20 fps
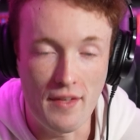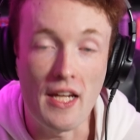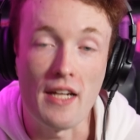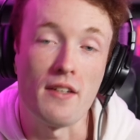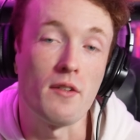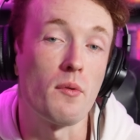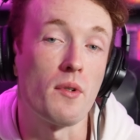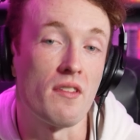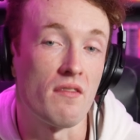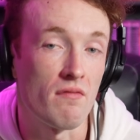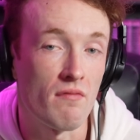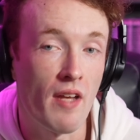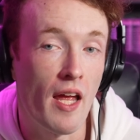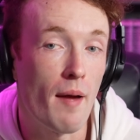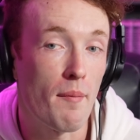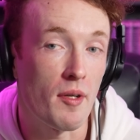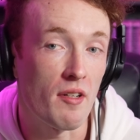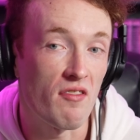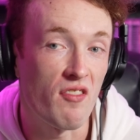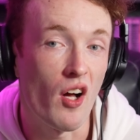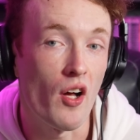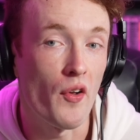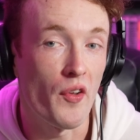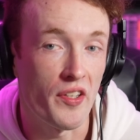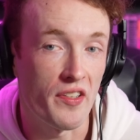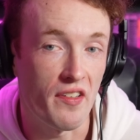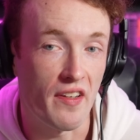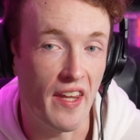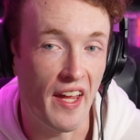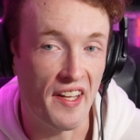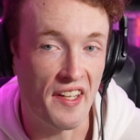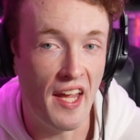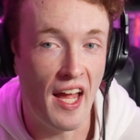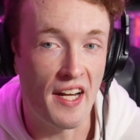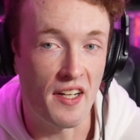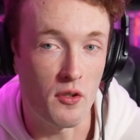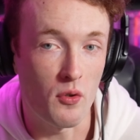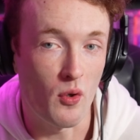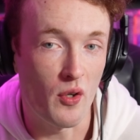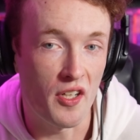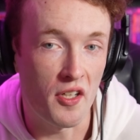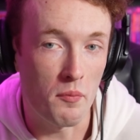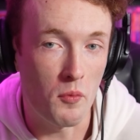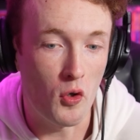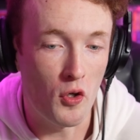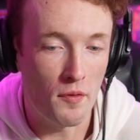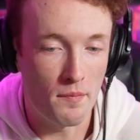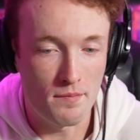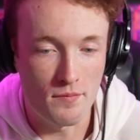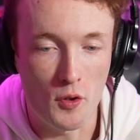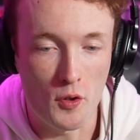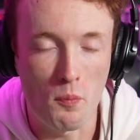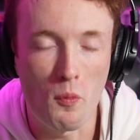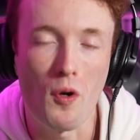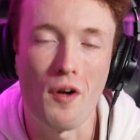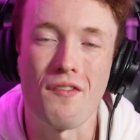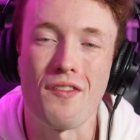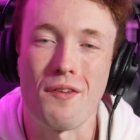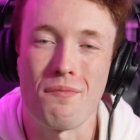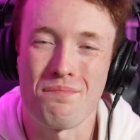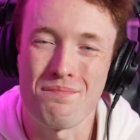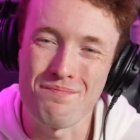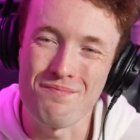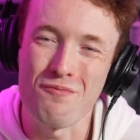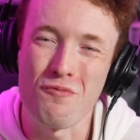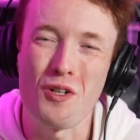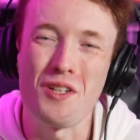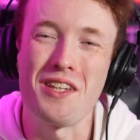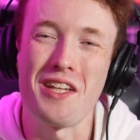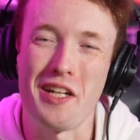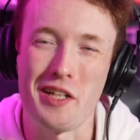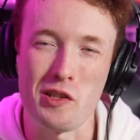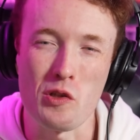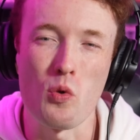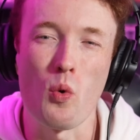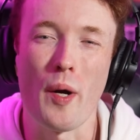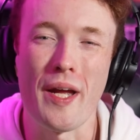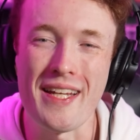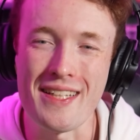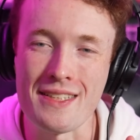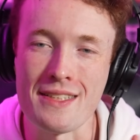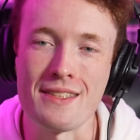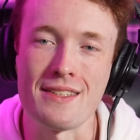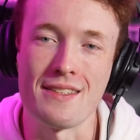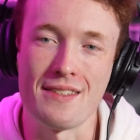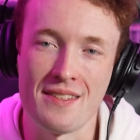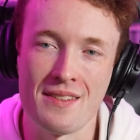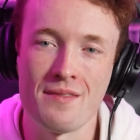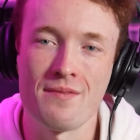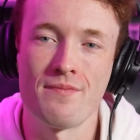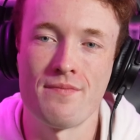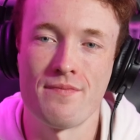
Yeah, you wouldn't happen to fall into that category anymore. You're more of the friendly acquaintance.